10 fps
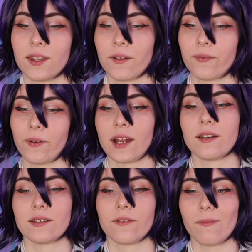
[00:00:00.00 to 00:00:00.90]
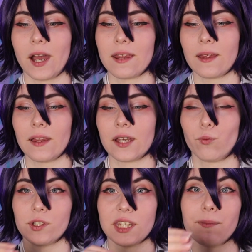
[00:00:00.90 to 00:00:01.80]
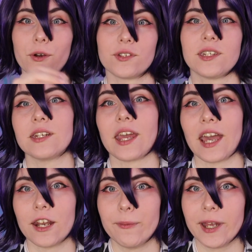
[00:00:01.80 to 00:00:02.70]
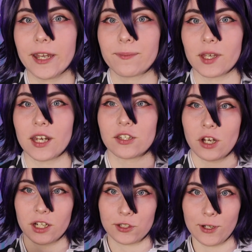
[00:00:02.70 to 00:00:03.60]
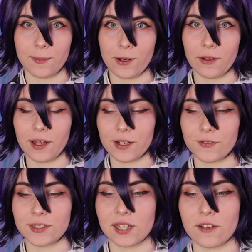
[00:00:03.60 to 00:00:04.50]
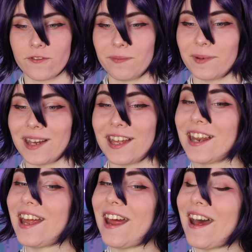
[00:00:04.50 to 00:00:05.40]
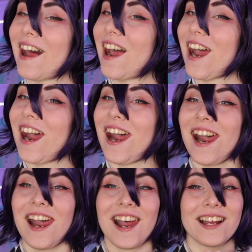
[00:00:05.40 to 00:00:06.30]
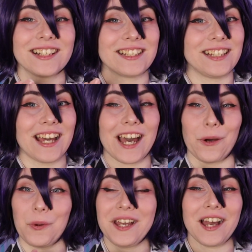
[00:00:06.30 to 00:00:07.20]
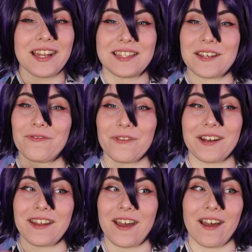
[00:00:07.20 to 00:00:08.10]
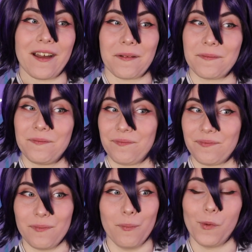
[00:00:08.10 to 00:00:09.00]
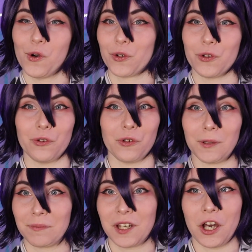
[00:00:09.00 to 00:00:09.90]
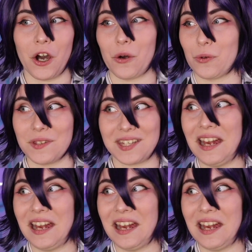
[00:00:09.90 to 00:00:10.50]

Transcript: the friend of mine that like was the most into anime and I talked to her about a lot of stuff but yeah, we got different uh moral codes.